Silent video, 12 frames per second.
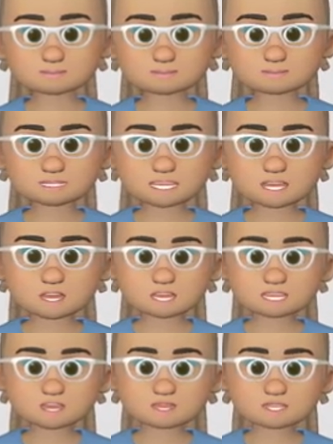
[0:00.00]
So if
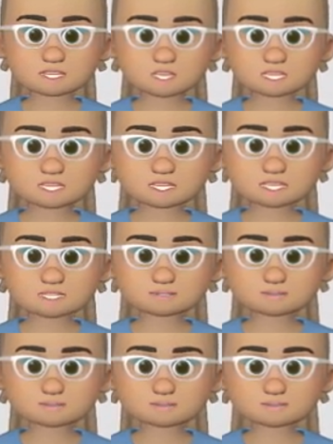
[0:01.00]
our sugar
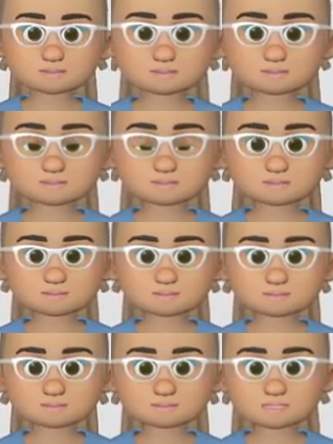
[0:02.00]

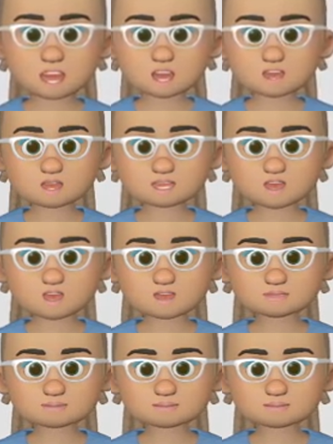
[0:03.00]
alcohol